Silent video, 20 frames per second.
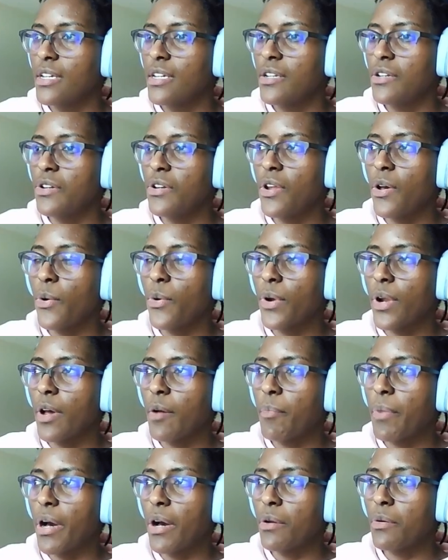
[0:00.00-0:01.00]
note
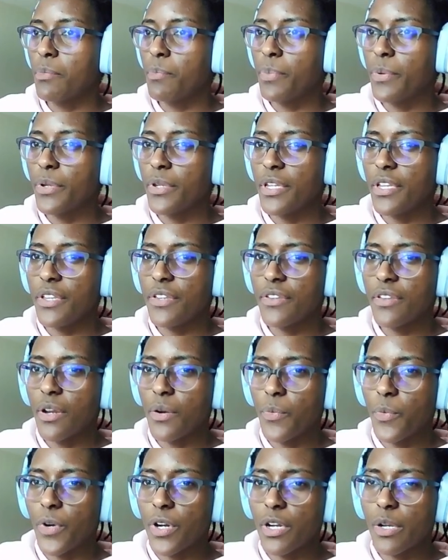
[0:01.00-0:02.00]
about bullies
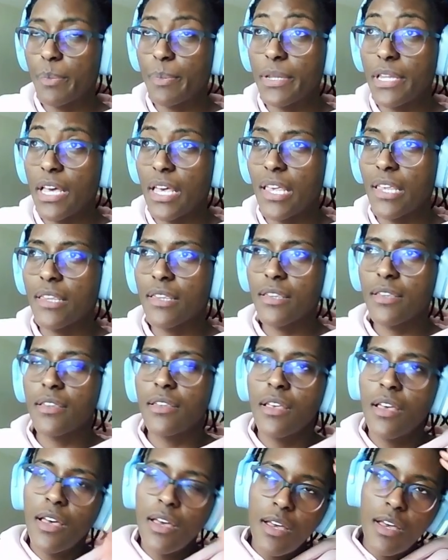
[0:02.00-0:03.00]
and workplace.
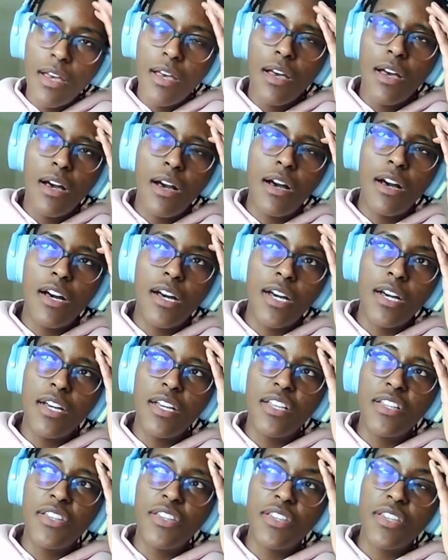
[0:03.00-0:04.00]

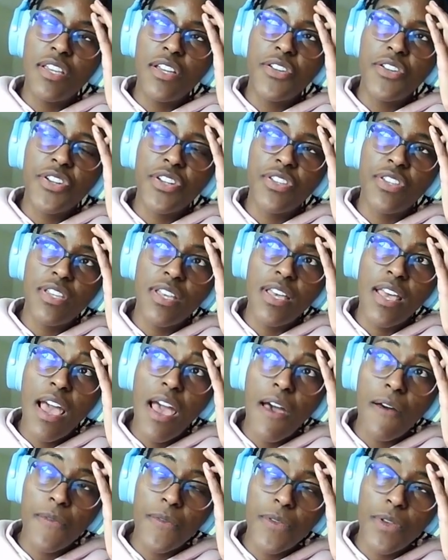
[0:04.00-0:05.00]
It's interesting
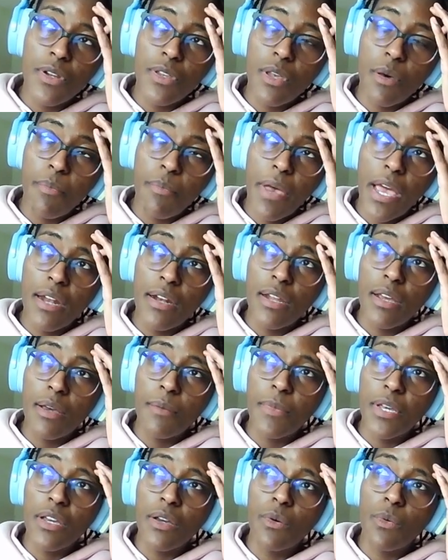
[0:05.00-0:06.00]
after the
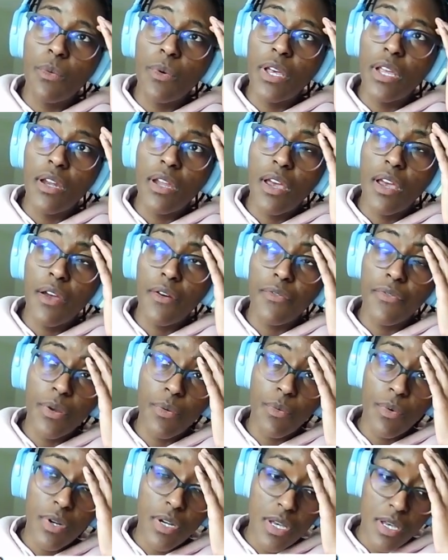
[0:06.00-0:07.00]
pandemic when
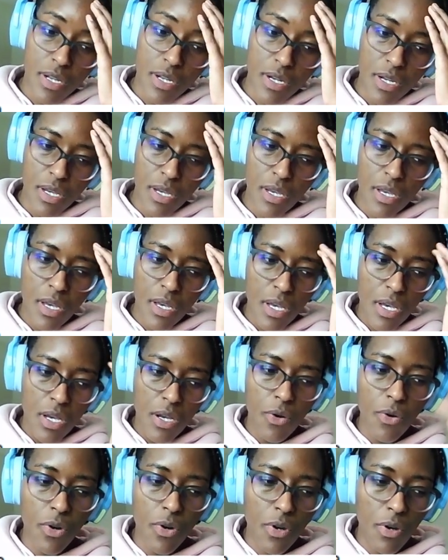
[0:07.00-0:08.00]
everyone,
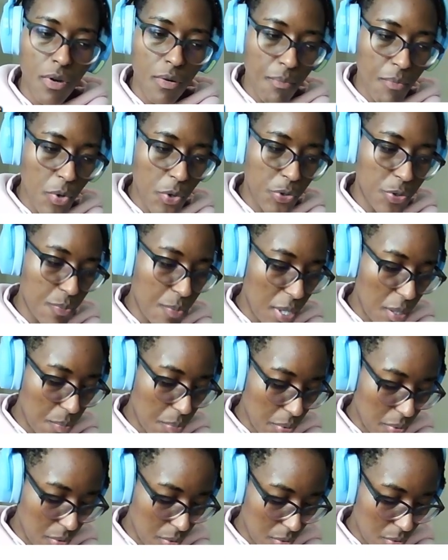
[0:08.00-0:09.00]
or most
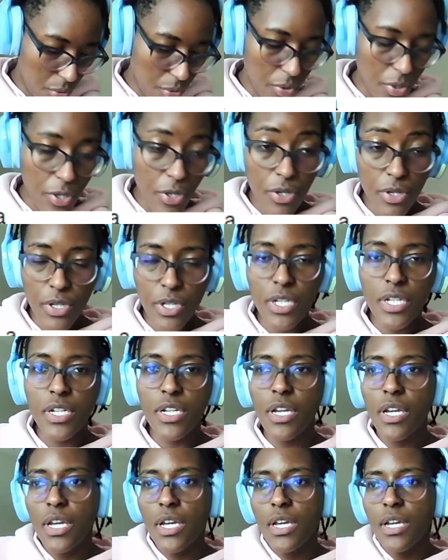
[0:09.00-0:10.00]
people who could,
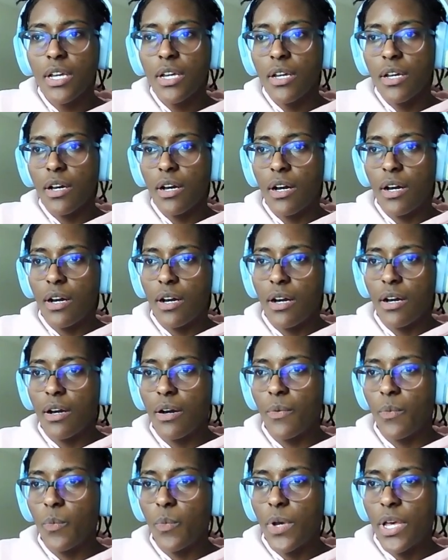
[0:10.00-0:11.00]

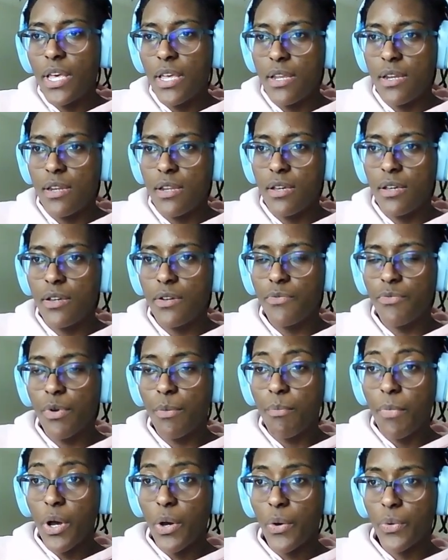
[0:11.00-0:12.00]
went
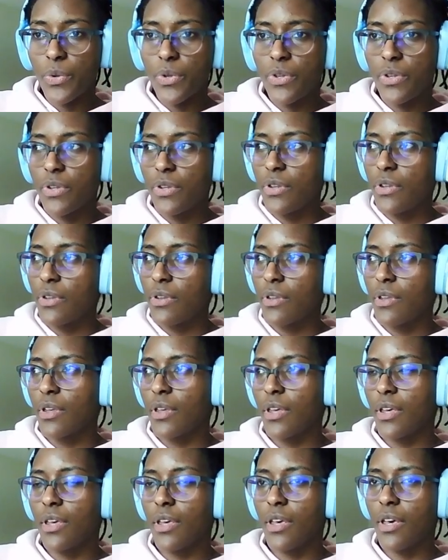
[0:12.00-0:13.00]
remote.
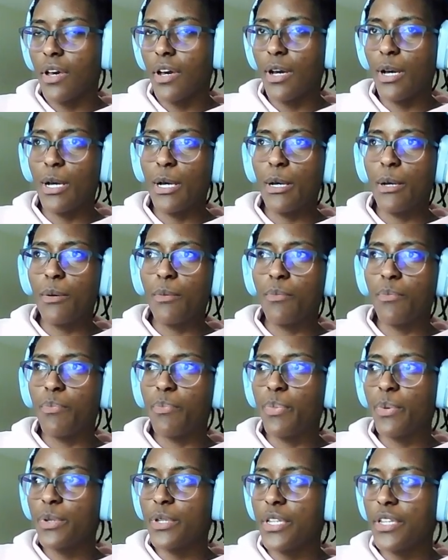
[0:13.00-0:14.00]

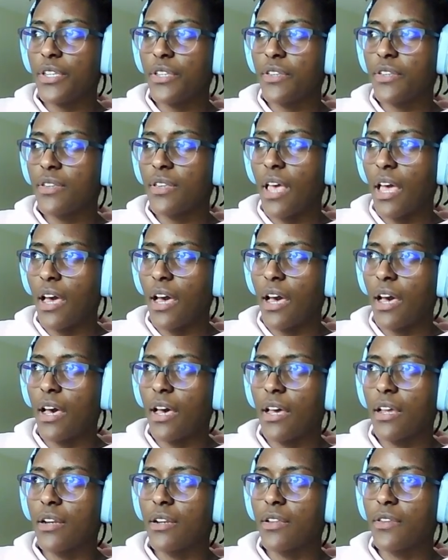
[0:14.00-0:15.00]
Bullies
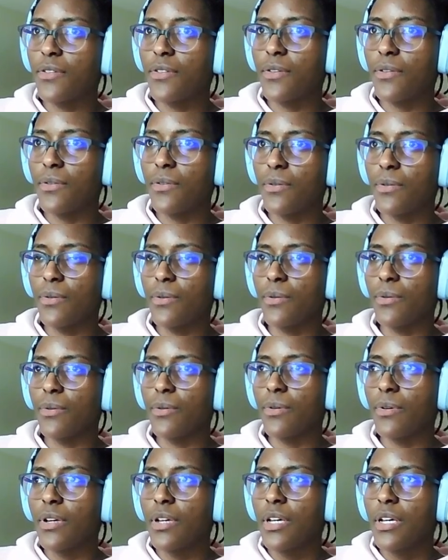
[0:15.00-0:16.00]
had to,